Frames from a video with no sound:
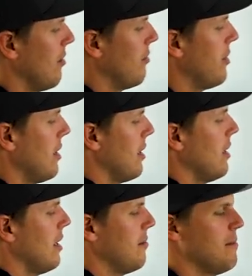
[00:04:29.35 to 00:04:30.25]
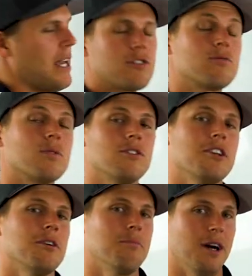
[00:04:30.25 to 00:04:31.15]
that makes
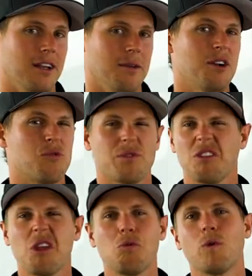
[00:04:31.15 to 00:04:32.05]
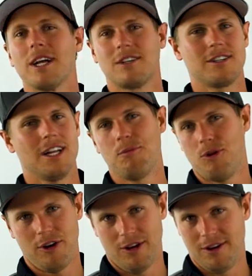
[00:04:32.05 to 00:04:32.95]
really good money. I'm in a really rich
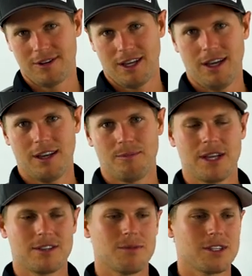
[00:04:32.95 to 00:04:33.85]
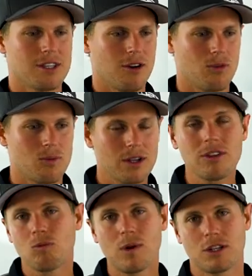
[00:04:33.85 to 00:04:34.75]
neighborhood, okay? Because I'm gonna sell a
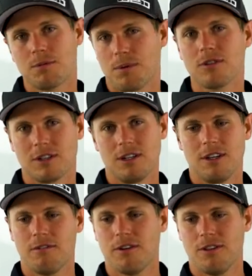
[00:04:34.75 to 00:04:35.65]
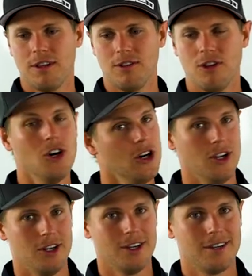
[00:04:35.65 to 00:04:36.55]
really rich person different than the
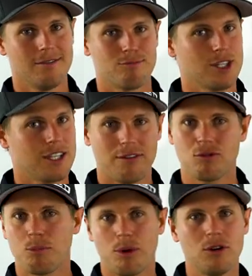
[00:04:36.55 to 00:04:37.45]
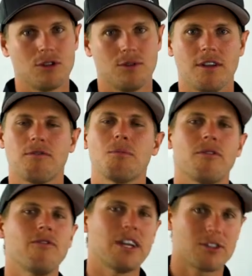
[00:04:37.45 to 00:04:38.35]
hood. Just have to approach it with different
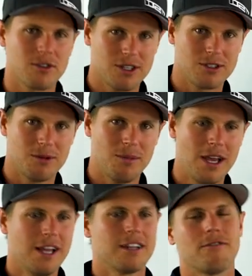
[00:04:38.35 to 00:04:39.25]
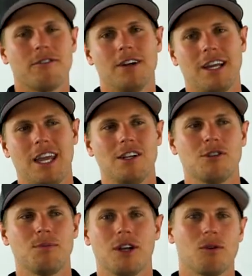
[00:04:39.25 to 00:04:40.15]
professionalism, different, I can't
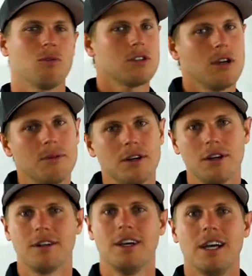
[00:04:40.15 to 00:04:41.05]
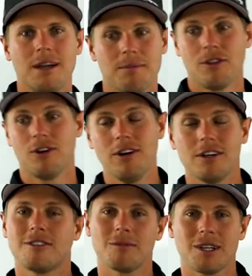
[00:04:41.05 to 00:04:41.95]
just be like, what's up, man? But in the
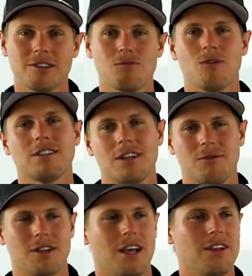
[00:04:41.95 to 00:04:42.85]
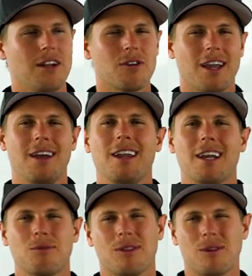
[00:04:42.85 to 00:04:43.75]
hood, sometimes they resonate with that and they don't
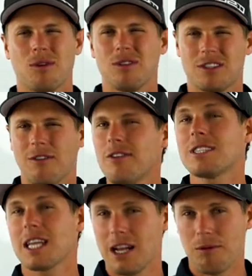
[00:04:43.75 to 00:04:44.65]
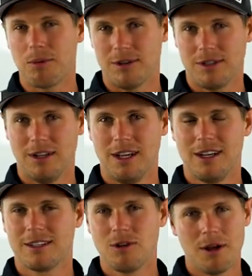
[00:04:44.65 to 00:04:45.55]
connect with the really sophisticated person.
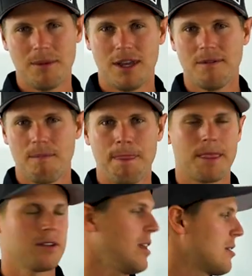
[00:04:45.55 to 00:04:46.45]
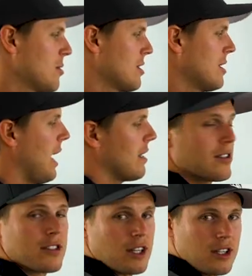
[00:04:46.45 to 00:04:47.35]
See what I mean? So that's where
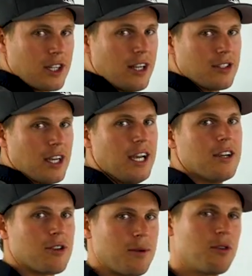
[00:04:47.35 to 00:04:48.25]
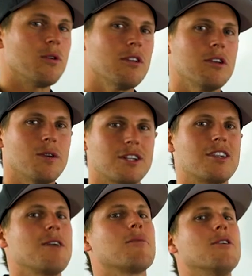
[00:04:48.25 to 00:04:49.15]
status is gonna change. So I'm in a really rich
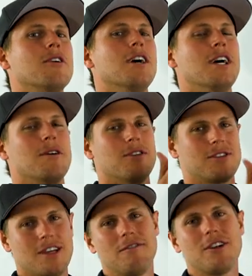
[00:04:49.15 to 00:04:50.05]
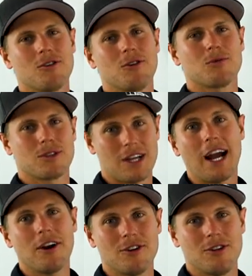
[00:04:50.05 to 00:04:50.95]
neighborhood with a 70-year-old
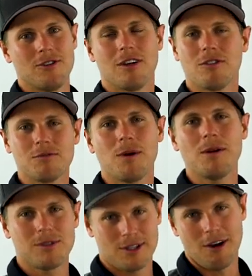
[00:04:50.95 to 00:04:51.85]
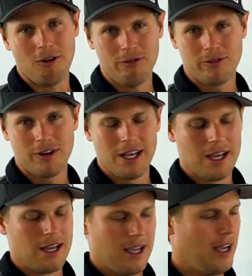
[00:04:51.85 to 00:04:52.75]
retired dude that lives by himself,
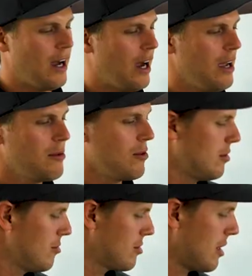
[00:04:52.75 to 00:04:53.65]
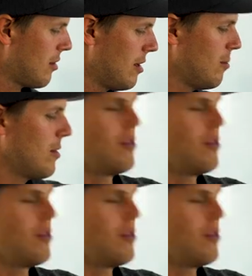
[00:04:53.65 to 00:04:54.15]
and I am going to sell him